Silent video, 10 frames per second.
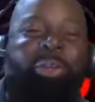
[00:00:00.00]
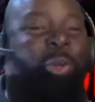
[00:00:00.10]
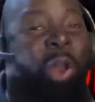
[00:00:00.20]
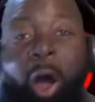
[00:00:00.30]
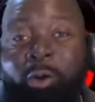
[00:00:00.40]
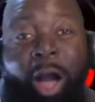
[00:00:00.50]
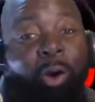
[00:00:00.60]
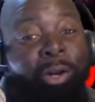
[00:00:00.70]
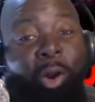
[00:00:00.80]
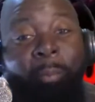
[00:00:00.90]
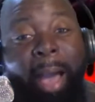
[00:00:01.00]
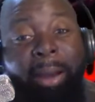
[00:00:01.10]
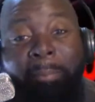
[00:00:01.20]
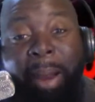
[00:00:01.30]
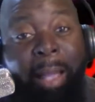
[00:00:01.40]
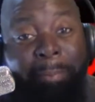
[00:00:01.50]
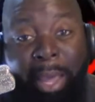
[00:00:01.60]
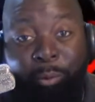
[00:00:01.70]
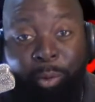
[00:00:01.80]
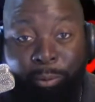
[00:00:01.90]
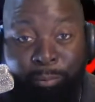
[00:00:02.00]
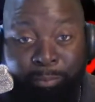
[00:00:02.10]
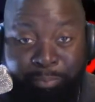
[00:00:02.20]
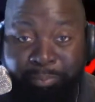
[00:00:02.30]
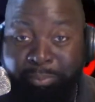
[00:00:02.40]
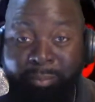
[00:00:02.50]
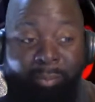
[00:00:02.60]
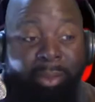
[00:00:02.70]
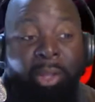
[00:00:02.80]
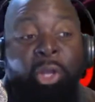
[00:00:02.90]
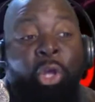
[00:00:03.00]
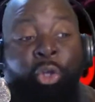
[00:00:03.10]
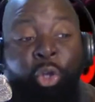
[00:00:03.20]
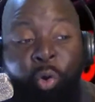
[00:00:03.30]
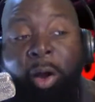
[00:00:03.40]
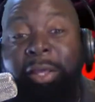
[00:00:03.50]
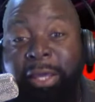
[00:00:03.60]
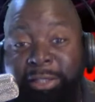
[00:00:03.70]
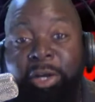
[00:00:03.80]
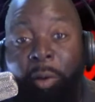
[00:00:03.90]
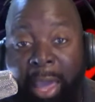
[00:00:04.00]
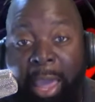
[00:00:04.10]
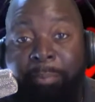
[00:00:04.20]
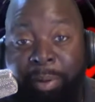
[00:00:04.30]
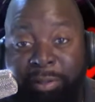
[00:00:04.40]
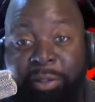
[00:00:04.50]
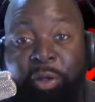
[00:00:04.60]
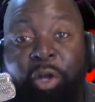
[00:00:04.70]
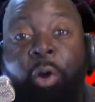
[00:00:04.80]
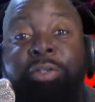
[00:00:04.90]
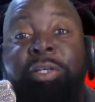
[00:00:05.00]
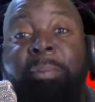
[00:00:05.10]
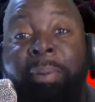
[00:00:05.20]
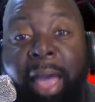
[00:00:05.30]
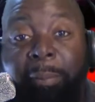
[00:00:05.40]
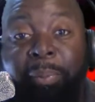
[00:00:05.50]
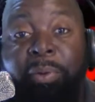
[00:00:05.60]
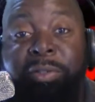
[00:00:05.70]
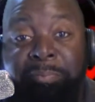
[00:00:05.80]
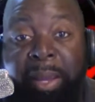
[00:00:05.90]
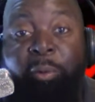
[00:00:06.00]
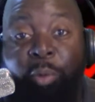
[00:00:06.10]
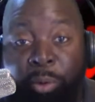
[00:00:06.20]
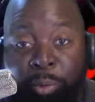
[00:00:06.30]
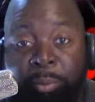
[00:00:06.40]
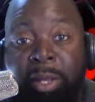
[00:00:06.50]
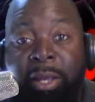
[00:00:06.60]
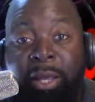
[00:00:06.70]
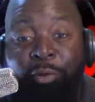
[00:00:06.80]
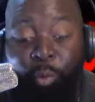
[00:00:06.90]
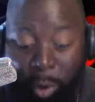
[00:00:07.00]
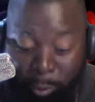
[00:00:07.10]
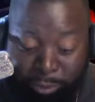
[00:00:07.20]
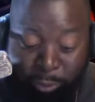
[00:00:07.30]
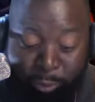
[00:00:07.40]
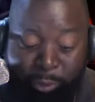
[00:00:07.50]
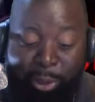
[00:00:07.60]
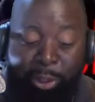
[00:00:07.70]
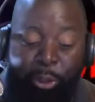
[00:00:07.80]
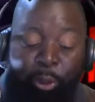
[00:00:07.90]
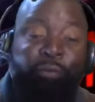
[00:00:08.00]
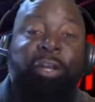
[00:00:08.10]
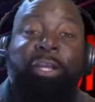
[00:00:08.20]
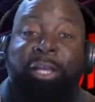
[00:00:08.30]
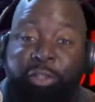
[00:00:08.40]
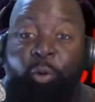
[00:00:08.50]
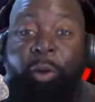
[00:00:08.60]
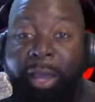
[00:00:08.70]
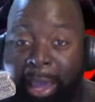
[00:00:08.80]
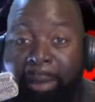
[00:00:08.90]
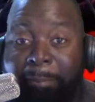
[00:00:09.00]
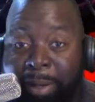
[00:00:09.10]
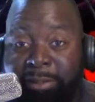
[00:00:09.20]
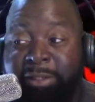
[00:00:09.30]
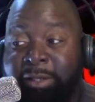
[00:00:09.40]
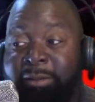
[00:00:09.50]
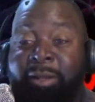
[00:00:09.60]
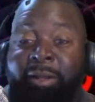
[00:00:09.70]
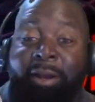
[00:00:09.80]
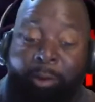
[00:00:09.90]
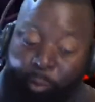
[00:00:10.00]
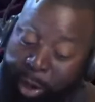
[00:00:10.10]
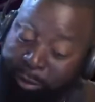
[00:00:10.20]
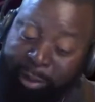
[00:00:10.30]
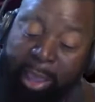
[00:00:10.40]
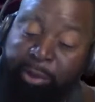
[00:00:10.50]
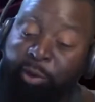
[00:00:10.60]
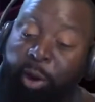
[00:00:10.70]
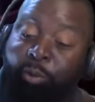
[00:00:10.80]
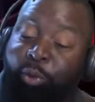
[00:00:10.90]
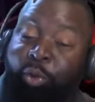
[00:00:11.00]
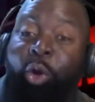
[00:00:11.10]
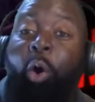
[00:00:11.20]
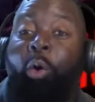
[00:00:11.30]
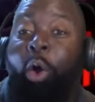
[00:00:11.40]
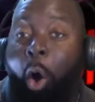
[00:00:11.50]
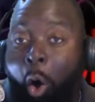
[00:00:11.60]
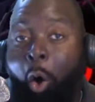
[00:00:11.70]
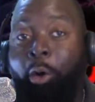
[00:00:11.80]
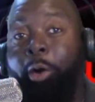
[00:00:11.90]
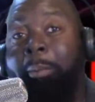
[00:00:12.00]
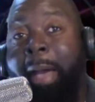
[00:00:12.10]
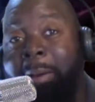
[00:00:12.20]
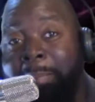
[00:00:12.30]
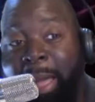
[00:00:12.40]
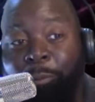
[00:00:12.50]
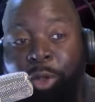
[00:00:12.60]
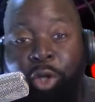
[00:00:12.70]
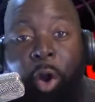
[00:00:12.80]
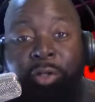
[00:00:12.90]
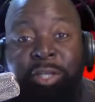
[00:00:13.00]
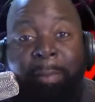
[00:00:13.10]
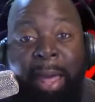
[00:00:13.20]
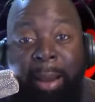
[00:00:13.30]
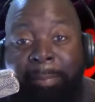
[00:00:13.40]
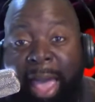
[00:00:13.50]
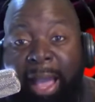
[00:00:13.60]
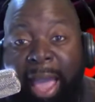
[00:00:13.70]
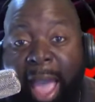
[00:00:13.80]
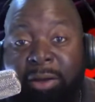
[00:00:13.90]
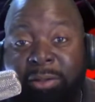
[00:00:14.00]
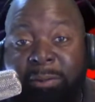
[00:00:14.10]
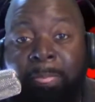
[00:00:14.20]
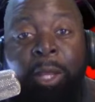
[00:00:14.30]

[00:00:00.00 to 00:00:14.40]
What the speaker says: You don't go to nobody's black bedroom. You want to get your head busted, you go to a black person's bedroom if you want to. You finna get your head busted. That's one thing you don't do. You don't go to nobody's black. When you go to somebody's black house,